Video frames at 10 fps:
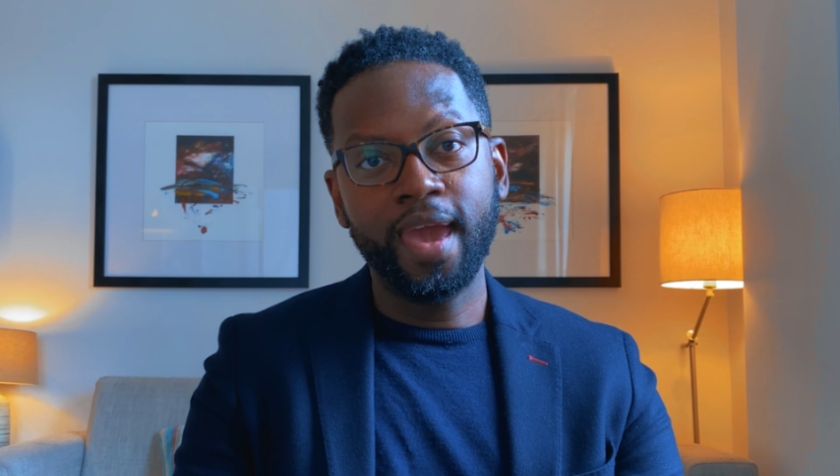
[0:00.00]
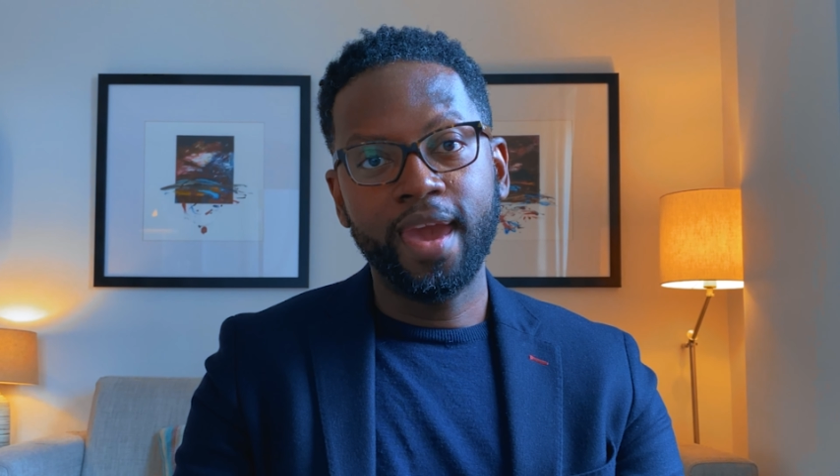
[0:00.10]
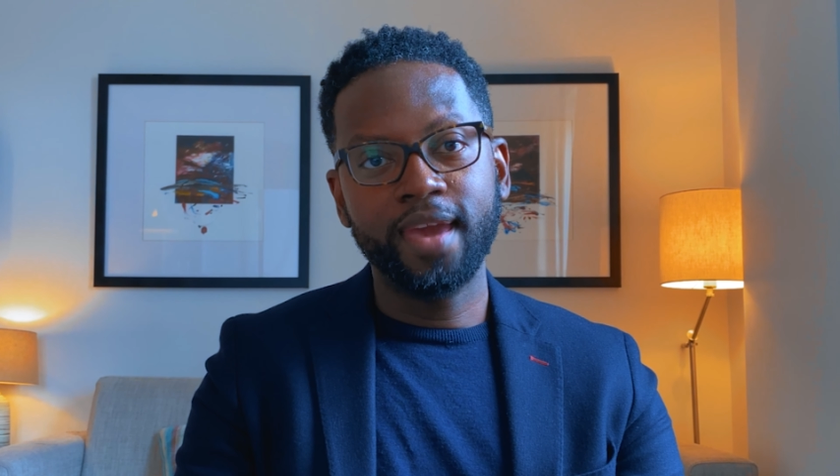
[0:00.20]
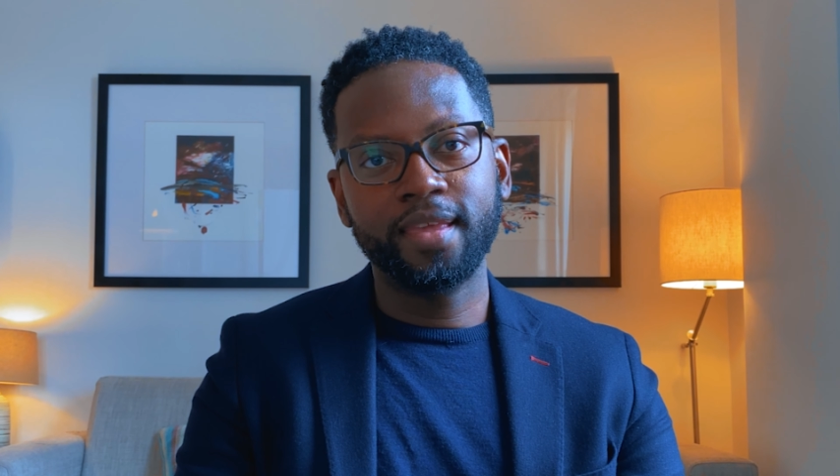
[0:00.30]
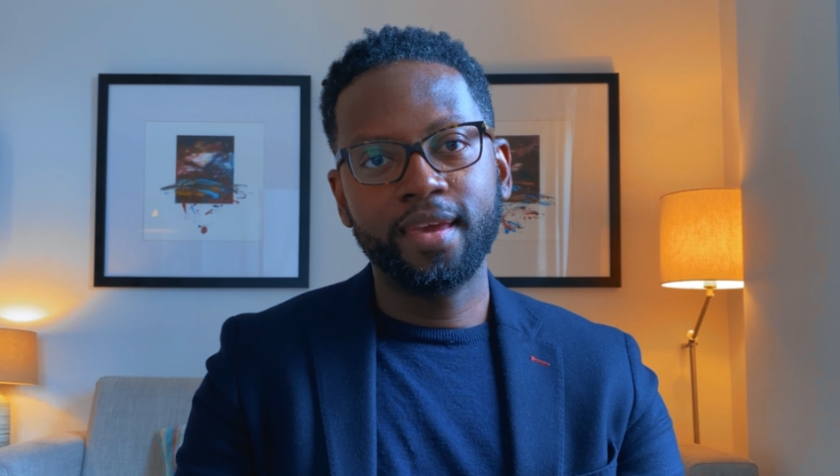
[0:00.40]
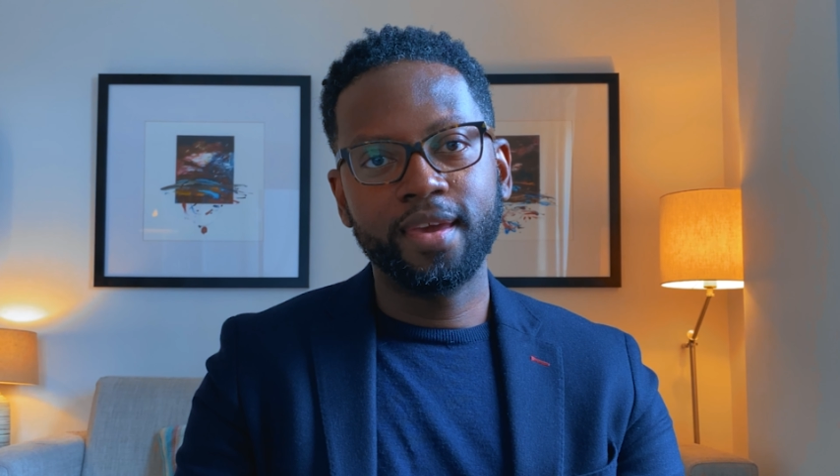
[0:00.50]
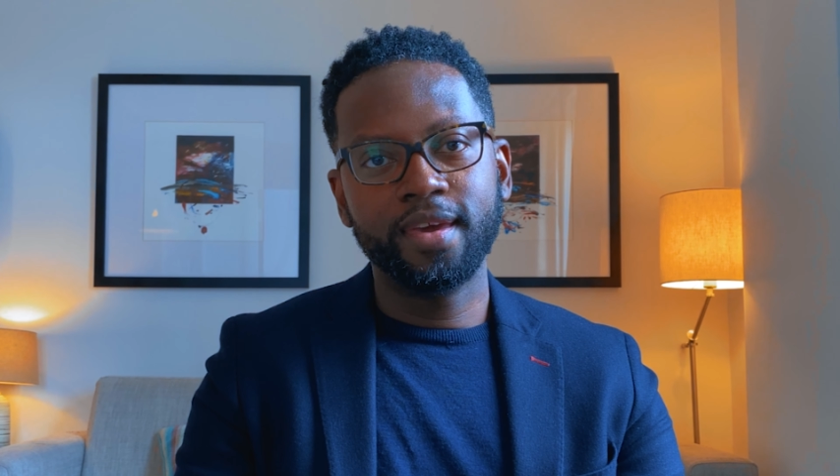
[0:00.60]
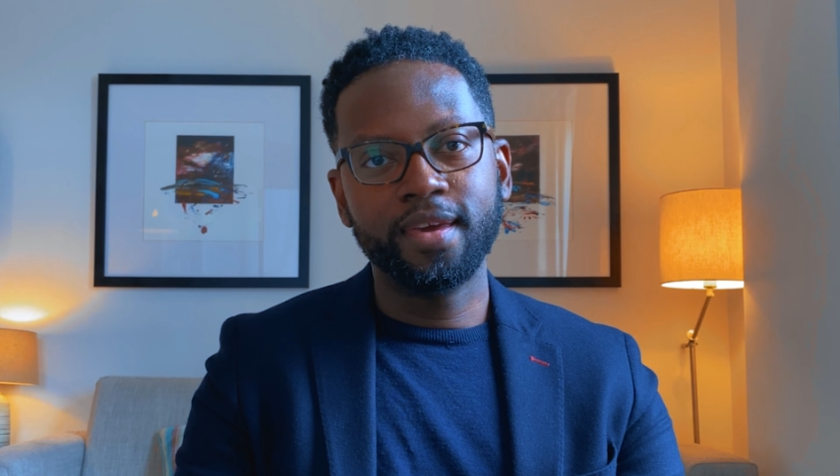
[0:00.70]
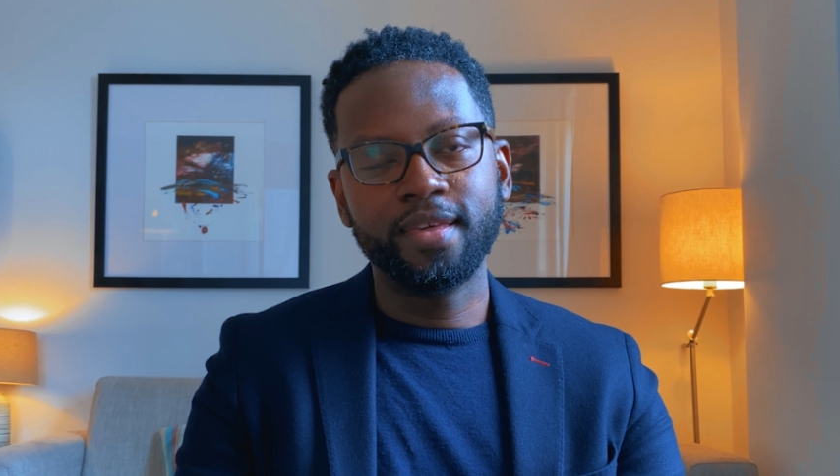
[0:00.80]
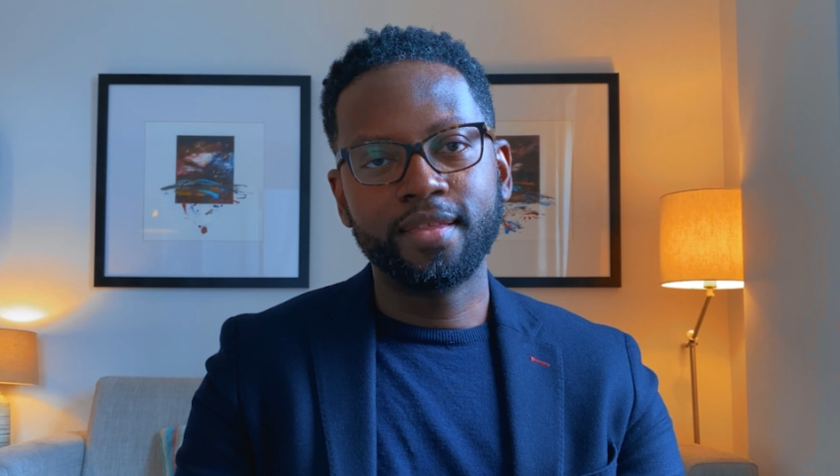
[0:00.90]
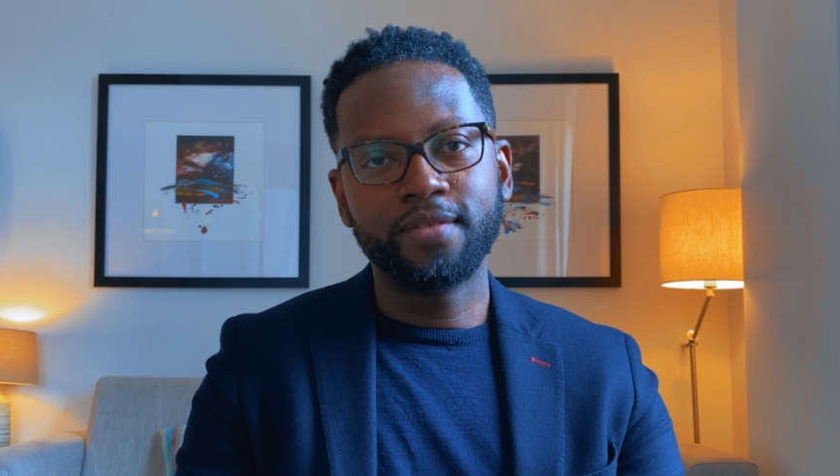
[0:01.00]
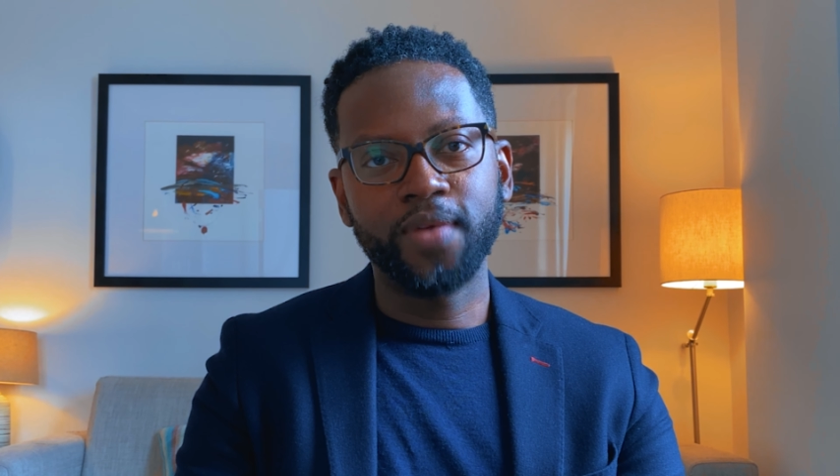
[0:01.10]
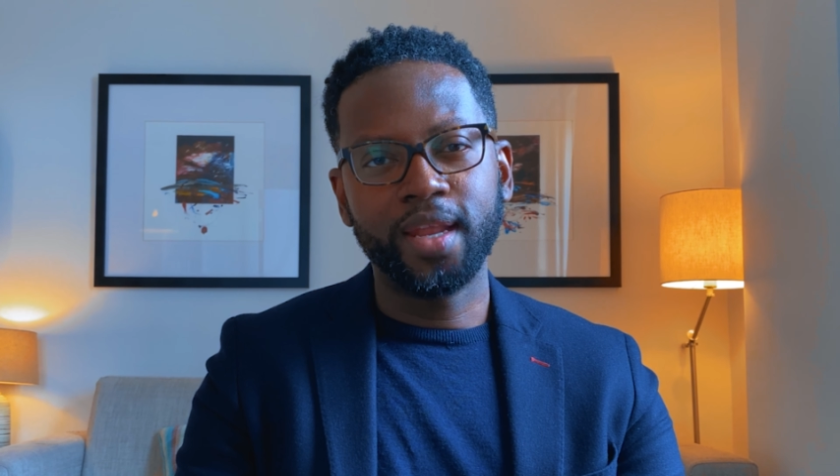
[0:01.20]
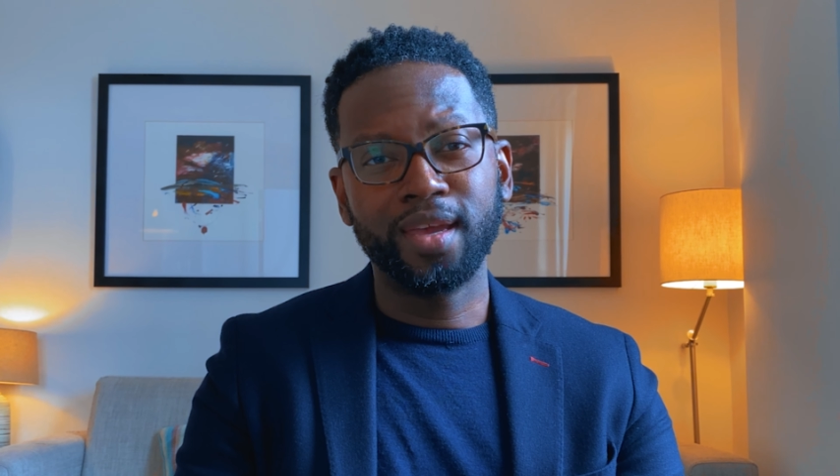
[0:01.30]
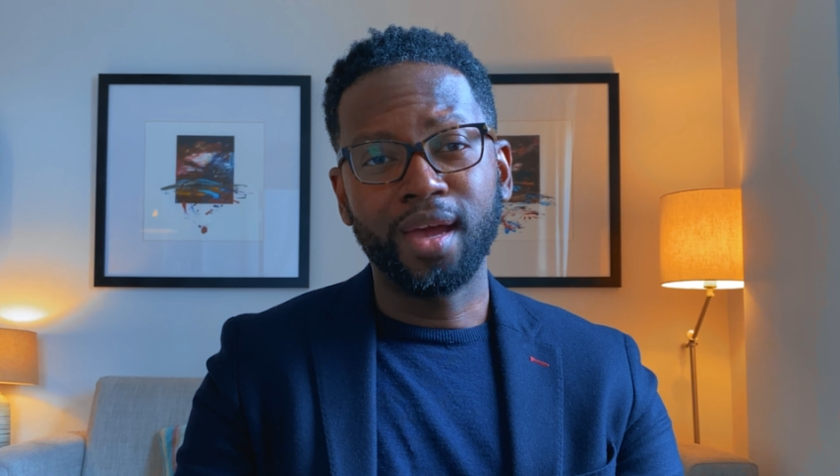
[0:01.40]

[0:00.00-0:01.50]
it is really